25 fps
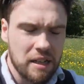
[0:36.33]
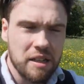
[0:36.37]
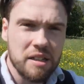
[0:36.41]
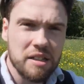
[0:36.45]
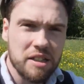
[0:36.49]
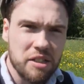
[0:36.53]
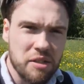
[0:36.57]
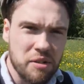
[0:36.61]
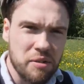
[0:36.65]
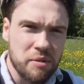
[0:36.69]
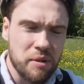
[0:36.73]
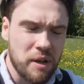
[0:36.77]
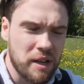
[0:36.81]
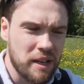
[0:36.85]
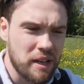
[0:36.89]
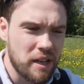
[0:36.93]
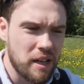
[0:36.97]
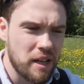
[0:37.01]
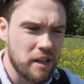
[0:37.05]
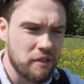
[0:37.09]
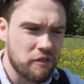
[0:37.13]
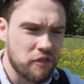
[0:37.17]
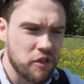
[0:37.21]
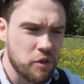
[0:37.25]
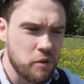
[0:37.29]
So
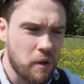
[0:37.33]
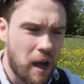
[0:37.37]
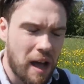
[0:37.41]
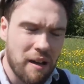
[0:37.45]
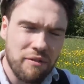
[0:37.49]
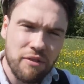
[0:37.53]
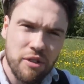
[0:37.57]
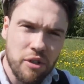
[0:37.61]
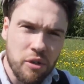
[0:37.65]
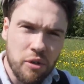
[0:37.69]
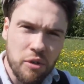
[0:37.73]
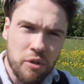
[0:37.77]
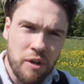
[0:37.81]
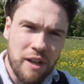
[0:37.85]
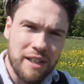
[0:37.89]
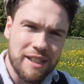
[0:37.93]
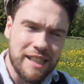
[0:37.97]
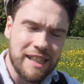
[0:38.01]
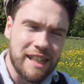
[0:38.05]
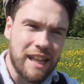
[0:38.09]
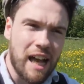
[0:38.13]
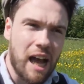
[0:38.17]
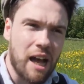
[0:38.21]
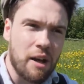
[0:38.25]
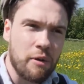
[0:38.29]
if you haven't
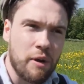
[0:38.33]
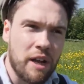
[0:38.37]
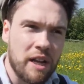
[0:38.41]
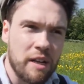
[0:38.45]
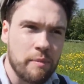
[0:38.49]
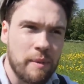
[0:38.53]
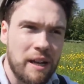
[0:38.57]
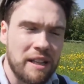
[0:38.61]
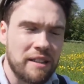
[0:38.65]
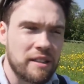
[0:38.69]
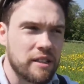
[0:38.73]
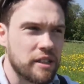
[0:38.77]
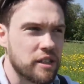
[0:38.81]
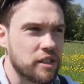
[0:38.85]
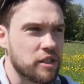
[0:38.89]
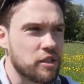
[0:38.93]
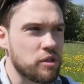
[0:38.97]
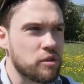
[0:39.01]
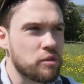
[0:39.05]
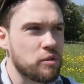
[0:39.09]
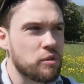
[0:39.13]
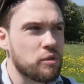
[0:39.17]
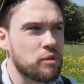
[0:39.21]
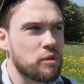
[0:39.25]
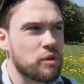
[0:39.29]
already, I recommend that
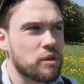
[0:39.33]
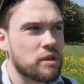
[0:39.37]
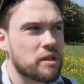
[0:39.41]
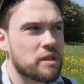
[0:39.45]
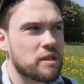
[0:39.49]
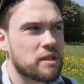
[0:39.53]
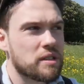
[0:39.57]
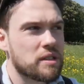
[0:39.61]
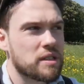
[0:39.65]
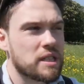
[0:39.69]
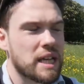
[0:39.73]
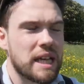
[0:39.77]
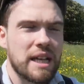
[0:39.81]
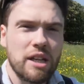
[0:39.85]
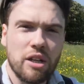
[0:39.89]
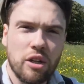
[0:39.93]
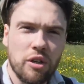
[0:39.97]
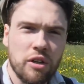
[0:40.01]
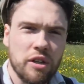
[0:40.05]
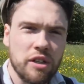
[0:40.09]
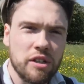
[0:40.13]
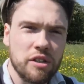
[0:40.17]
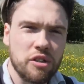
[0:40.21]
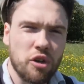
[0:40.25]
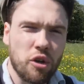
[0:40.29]
you take a
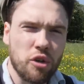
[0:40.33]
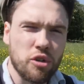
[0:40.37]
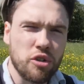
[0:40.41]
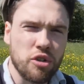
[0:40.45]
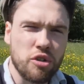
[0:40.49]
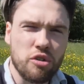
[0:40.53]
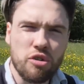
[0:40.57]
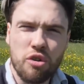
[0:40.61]
look at Dr.